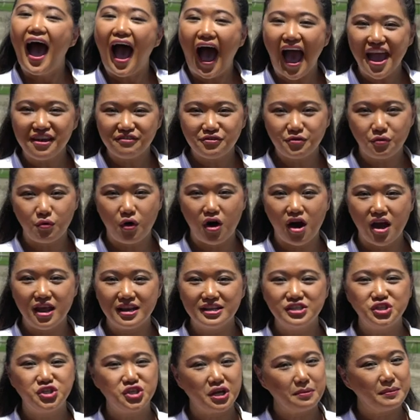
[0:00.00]
Hi
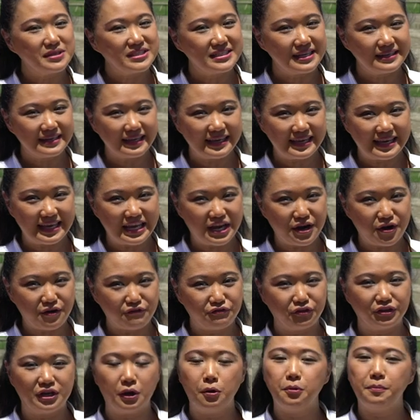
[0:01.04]
everyone, Ging Masinda here
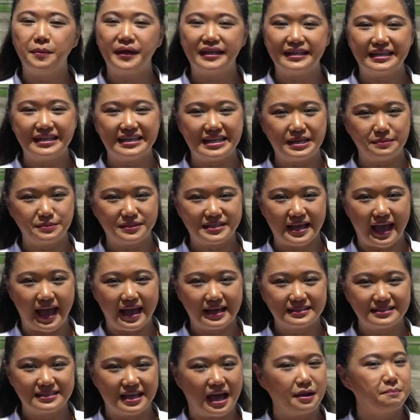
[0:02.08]
for WPT Deep
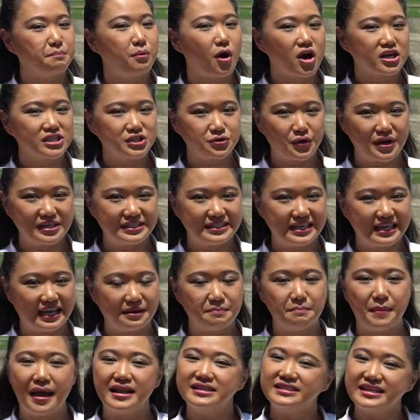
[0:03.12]
Stacks at Parx Racing
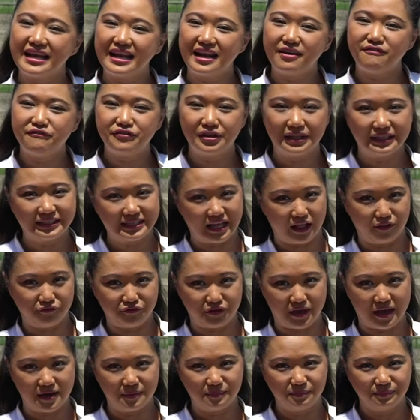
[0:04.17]
in Bensalem,
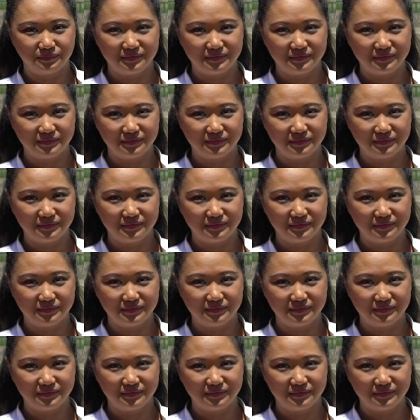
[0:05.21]
Philadelphia.